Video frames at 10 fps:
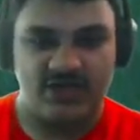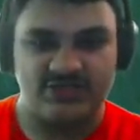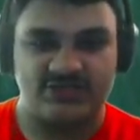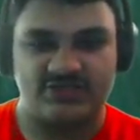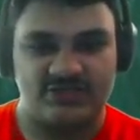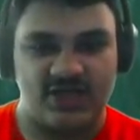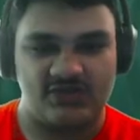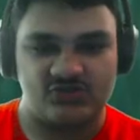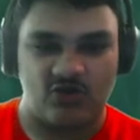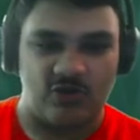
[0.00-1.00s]
Because this is not a
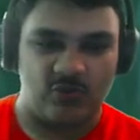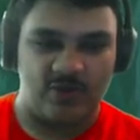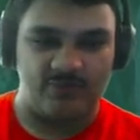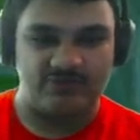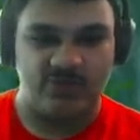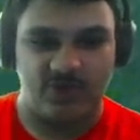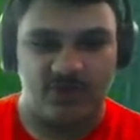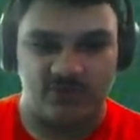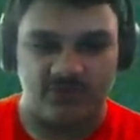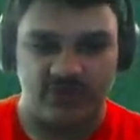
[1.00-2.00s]
strong weapon, so I
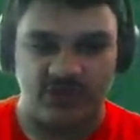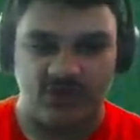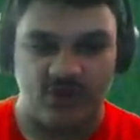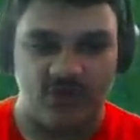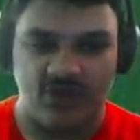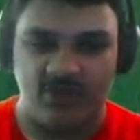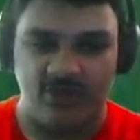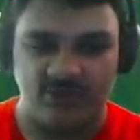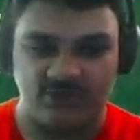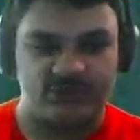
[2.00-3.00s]
don't really care all that
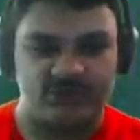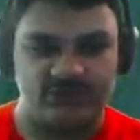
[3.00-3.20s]
much.